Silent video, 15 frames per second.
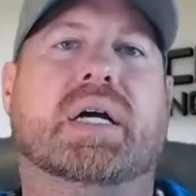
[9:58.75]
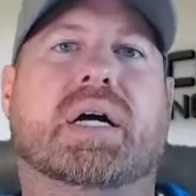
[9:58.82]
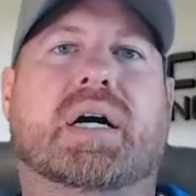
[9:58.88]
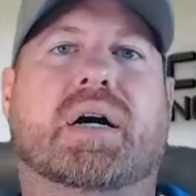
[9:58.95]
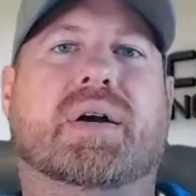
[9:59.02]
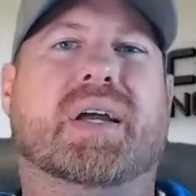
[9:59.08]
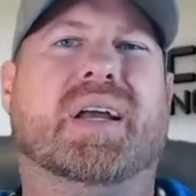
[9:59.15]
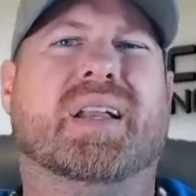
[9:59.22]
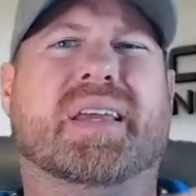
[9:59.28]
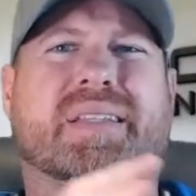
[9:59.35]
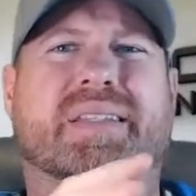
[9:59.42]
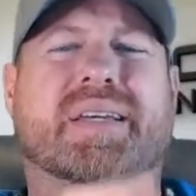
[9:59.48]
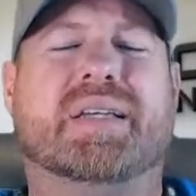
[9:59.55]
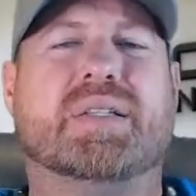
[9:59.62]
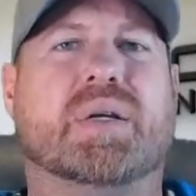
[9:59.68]
kind of
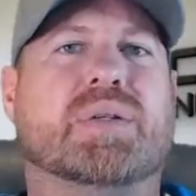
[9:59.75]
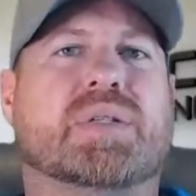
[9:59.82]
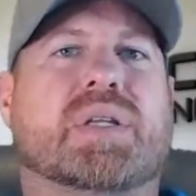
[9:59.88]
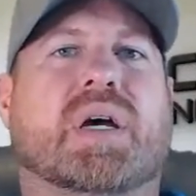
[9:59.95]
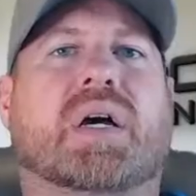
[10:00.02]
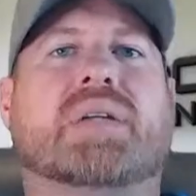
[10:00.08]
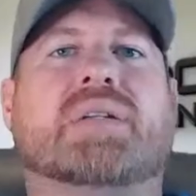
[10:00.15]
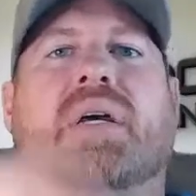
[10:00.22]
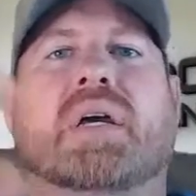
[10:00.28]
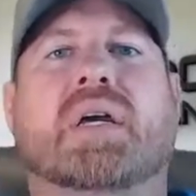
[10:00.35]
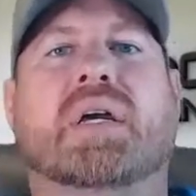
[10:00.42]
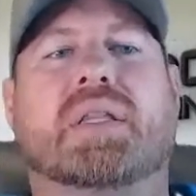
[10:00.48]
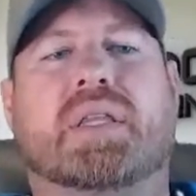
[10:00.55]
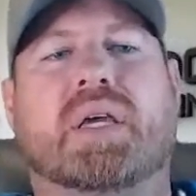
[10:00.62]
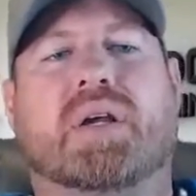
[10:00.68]
like Tezos does,
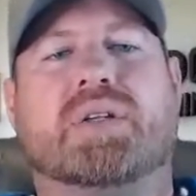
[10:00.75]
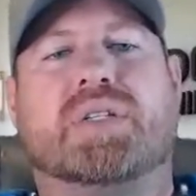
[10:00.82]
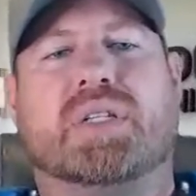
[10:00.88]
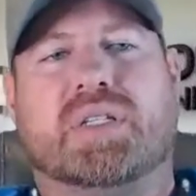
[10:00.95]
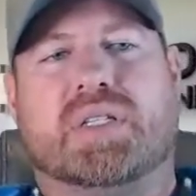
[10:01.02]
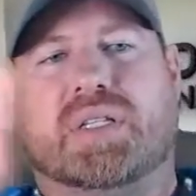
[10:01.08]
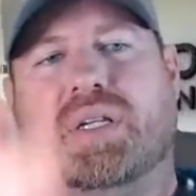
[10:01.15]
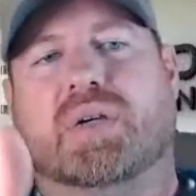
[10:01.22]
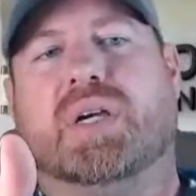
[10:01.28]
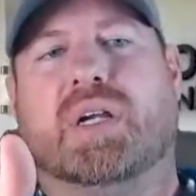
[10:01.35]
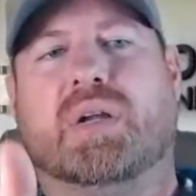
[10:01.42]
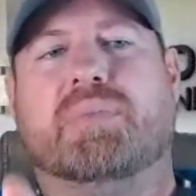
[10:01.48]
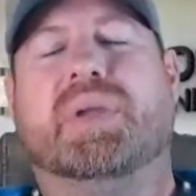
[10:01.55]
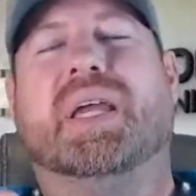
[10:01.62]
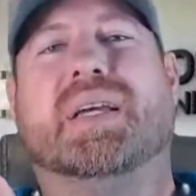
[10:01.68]
there's still going
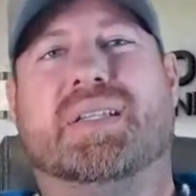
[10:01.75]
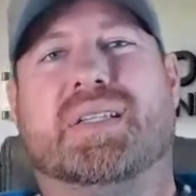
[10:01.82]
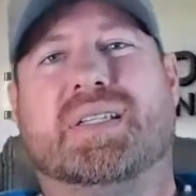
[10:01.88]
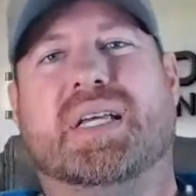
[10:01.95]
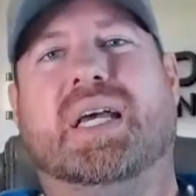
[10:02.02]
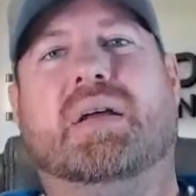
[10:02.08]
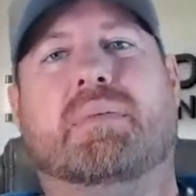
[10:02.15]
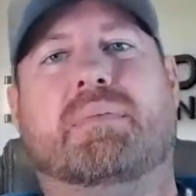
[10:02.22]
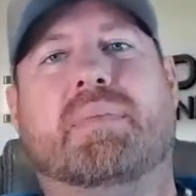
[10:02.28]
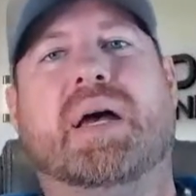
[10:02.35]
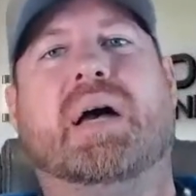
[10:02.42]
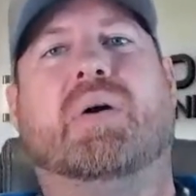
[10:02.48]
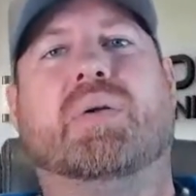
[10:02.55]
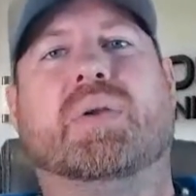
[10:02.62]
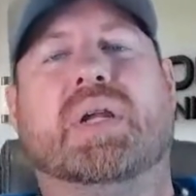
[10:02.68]
to be a set
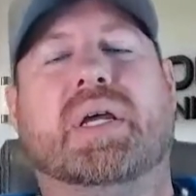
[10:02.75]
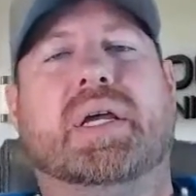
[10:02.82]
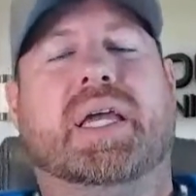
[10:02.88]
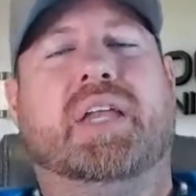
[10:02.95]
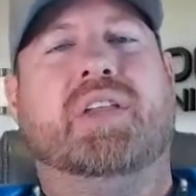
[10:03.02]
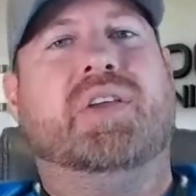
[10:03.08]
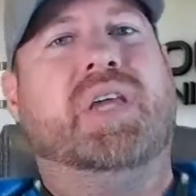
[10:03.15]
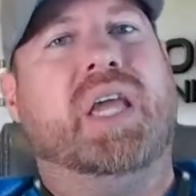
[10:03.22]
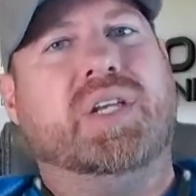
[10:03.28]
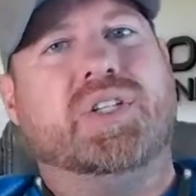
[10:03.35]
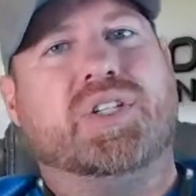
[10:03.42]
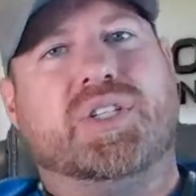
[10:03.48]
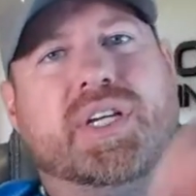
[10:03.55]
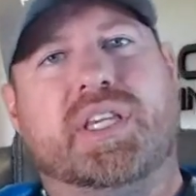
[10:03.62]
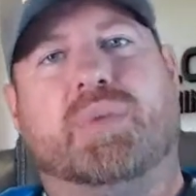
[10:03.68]
amount, and you can't
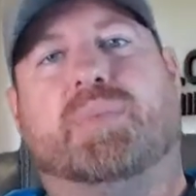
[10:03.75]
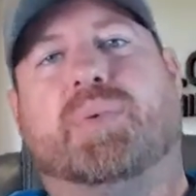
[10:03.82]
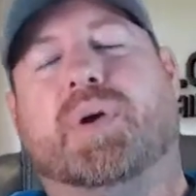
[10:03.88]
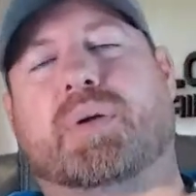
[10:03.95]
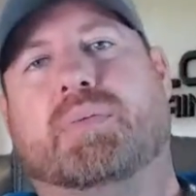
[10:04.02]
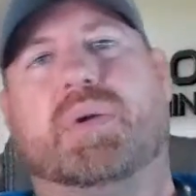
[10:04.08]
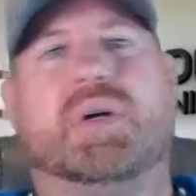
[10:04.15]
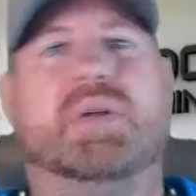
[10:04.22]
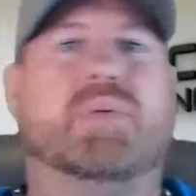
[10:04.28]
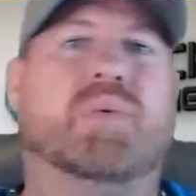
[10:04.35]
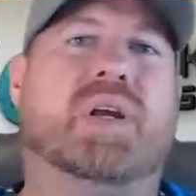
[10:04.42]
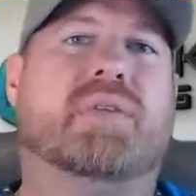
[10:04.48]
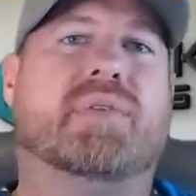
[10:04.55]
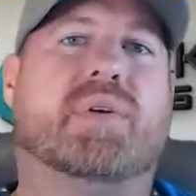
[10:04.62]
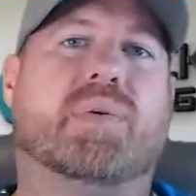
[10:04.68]
just hit the print button
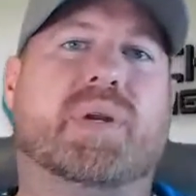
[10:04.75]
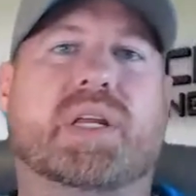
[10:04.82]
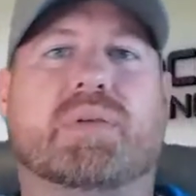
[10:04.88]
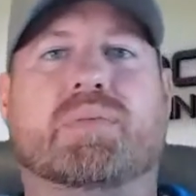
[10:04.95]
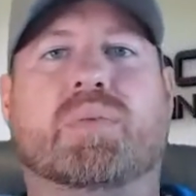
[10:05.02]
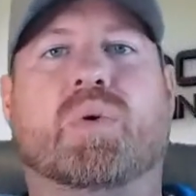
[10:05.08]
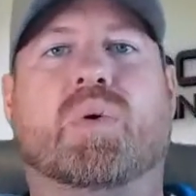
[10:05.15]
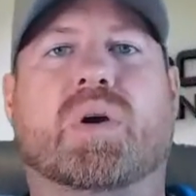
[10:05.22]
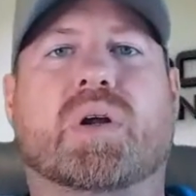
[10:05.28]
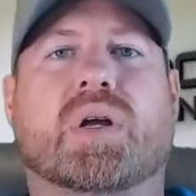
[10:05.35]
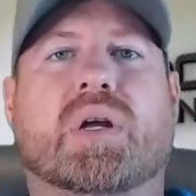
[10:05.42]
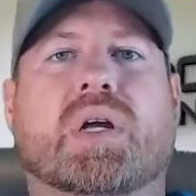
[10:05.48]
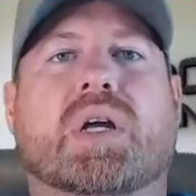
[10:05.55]
whenever we need more.